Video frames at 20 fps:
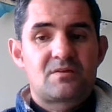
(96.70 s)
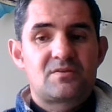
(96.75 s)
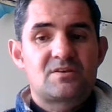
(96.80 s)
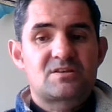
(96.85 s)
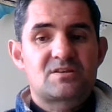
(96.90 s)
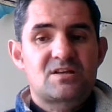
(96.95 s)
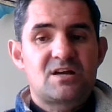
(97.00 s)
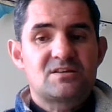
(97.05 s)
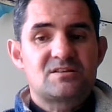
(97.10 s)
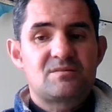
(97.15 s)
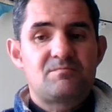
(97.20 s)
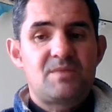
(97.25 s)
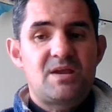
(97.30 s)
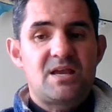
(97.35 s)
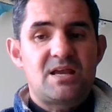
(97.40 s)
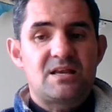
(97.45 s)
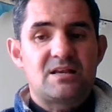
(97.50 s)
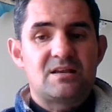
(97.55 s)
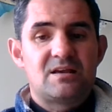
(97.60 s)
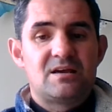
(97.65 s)
This doesn't
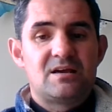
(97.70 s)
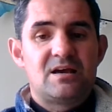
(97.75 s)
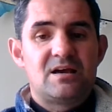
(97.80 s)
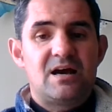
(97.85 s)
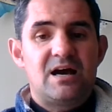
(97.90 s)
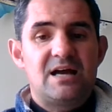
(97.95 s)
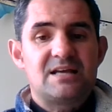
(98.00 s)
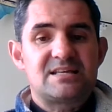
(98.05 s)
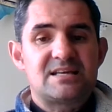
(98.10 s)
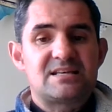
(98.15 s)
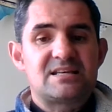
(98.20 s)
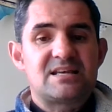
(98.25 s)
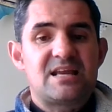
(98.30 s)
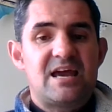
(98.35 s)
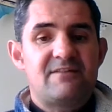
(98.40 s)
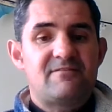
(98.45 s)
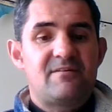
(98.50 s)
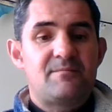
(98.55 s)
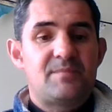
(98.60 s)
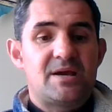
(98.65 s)
mean I didn't
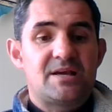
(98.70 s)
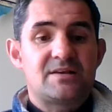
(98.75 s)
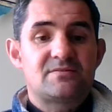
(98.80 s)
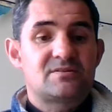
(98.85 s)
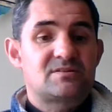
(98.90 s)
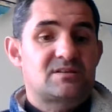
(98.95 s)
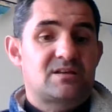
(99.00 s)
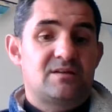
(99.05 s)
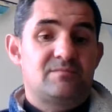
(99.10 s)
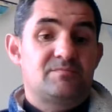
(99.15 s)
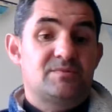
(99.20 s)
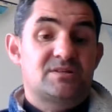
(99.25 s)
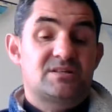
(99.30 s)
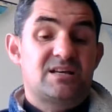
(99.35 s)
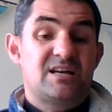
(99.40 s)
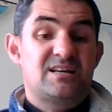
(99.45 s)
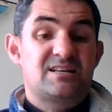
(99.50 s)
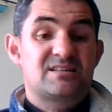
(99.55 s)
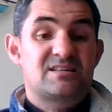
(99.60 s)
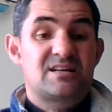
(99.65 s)
ever make the same
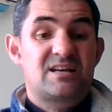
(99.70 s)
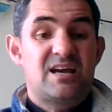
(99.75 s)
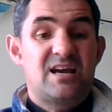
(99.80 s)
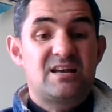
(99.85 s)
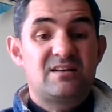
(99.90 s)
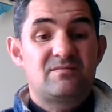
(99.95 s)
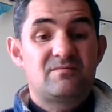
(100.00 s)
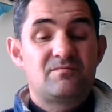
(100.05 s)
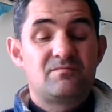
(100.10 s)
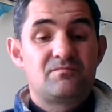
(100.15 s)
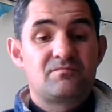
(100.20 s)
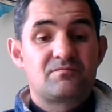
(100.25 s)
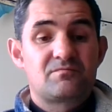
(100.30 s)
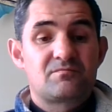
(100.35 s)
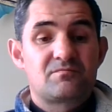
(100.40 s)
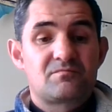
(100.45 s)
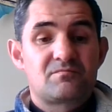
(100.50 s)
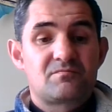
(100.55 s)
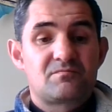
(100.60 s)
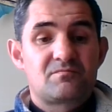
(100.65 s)
mistakes again.
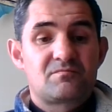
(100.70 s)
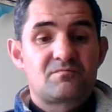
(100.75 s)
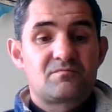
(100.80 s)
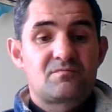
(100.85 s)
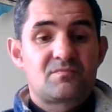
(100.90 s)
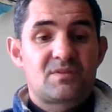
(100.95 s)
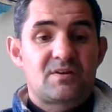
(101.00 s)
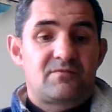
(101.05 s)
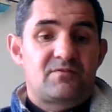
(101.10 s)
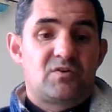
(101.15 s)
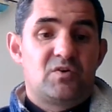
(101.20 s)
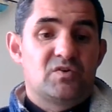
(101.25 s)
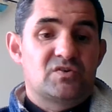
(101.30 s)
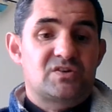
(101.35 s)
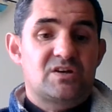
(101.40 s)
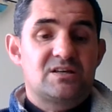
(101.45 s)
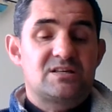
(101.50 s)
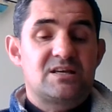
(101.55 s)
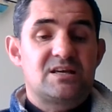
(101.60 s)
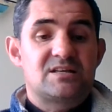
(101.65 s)
Of
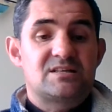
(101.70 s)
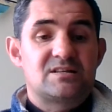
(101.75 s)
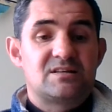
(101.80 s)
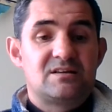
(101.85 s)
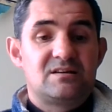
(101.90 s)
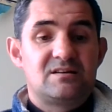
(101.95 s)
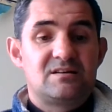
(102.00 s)
course I did.